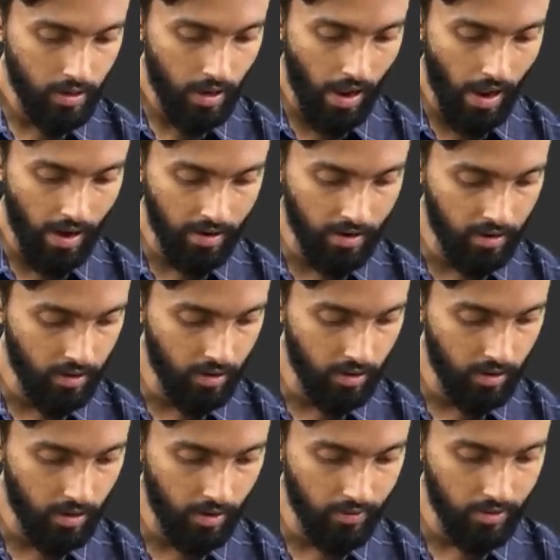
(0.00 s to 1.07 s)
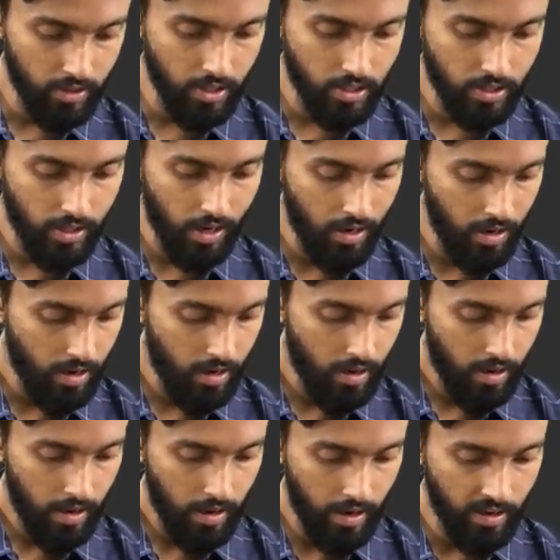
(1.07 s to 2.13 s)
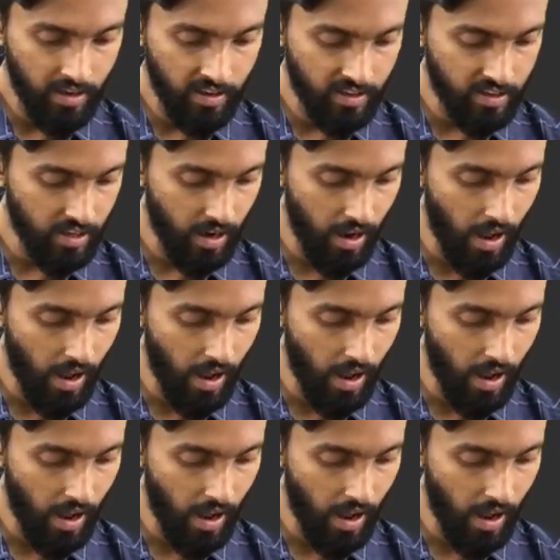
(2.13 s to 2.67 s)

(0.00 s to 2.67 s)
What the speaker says: And here I will just tell int